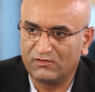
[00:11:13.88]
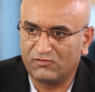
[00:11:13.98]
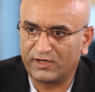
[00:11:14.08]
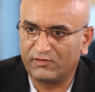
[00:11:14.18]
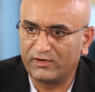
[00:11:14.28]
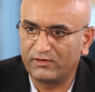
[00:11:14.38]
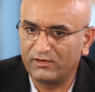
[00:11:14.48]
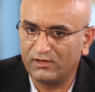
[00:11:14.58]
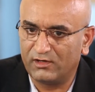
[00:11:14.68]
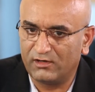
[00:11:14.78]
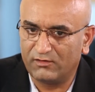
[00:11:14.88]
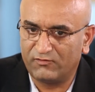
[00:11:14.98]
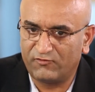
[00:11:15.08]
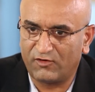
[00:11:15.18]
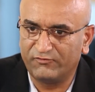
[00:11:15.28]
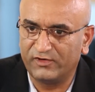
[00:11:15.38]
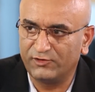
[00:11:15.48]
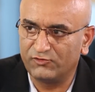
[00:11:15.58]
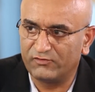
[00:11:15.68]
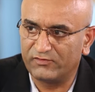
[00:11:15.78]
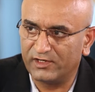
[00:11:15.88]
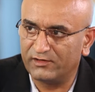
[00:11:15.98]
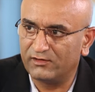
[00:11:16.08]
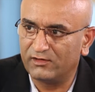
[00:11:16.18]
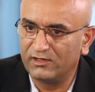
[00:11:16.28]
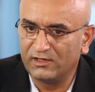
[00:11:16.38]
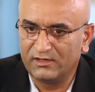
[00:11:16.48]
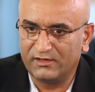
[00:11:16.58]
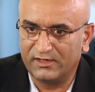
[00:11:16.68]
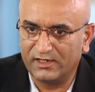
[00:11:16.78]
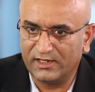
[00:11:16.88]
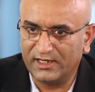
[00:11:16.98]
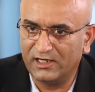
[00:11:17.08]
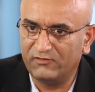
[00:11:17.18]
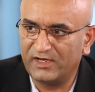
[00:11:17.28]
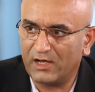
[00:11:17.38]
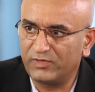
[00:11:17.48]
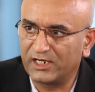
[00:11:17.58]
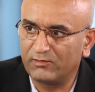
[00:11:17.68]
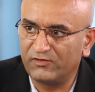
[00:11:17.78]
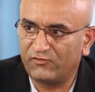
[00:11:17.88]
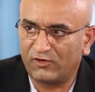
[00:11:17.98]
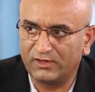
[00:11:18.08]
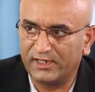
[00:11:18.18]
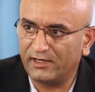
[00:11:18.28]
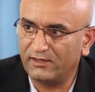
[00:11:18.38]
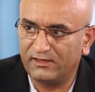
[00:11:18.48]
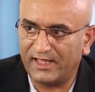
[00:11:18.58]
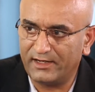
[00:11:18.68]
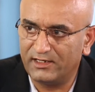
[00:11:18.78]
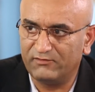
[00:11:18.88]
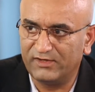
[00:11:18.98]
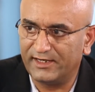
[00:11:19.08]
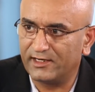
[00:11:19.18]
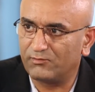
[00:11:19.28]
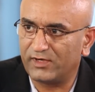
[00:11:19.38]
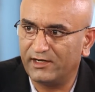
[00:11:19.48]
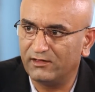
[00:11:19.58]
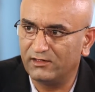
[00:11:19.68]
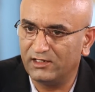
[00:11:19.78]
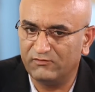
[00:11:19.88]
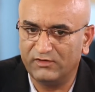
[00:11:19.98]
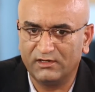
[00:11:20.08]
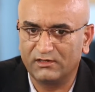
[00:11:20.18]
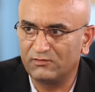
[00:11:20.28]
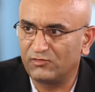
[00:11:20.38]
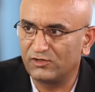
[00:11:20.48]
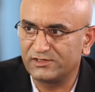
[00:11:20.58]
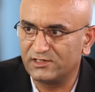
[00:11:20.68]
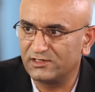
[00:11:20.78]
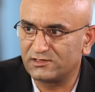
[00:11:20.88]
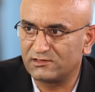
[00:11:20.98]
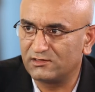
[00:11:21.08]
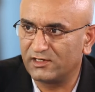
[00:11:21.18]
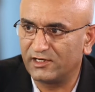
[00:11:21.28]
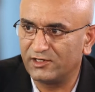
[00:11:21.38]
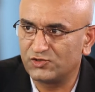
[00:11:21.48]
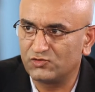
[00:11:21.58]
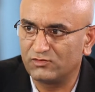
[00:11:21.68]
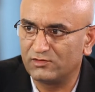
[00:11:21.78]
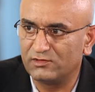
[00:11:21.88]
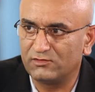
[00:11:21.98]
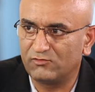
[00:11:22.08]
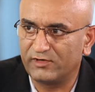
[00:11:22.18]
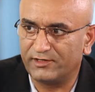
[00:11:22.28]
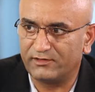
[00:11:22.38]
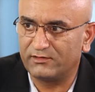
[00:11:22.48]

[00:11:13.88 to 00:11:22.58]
whatever form filling you have done, the NAV applicable for that day will get applied in the evening, and the policy is getting issued overnight.